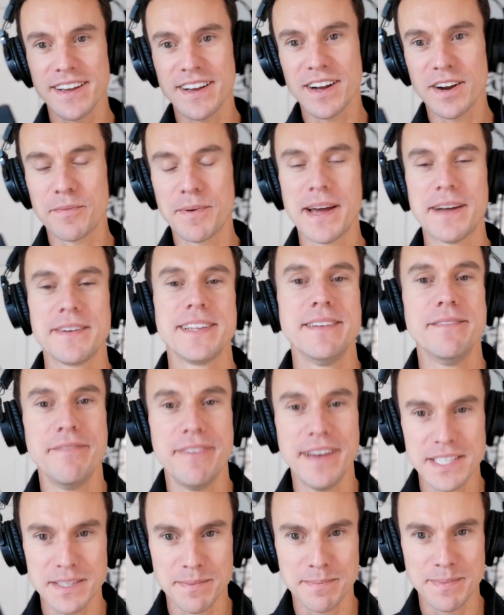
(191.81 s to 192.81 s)
around
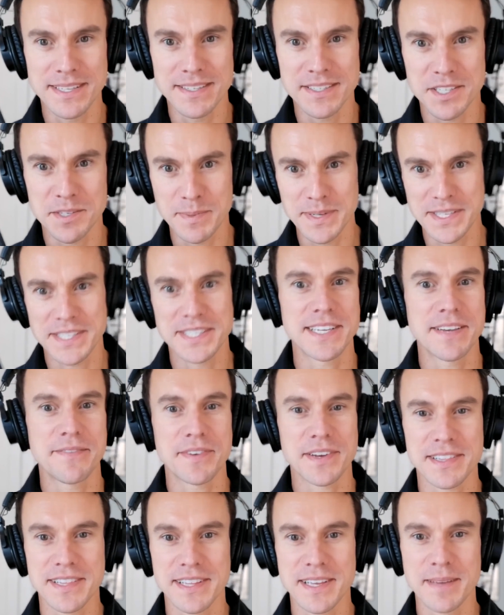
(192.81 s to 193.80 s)
investment
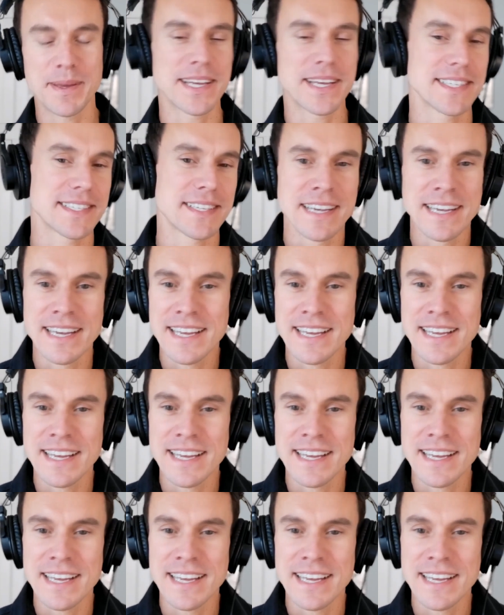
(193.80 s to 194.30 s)
specifically, because